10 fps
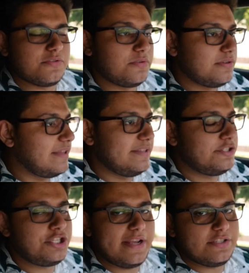or at least
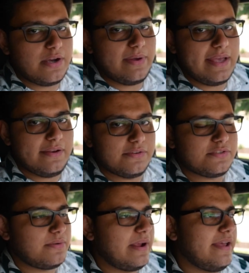change how it handles,
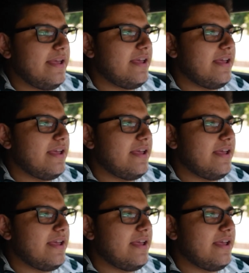right?